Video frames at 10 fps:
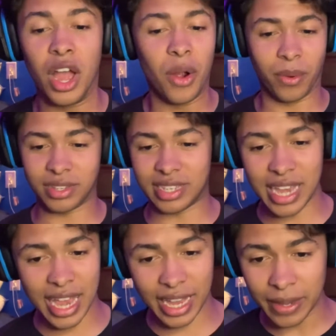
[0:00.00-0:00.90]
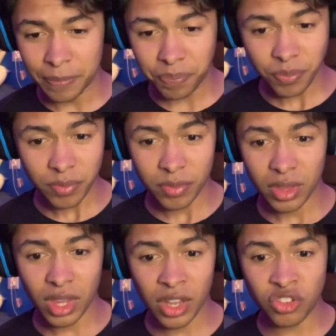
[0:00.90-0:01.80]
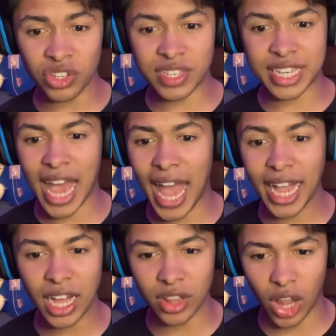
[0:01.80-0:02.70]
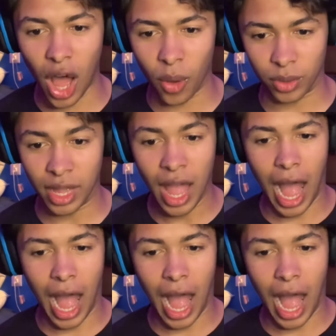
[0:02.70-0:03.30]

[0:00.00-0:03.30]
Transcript: We're seeing just Kang alone.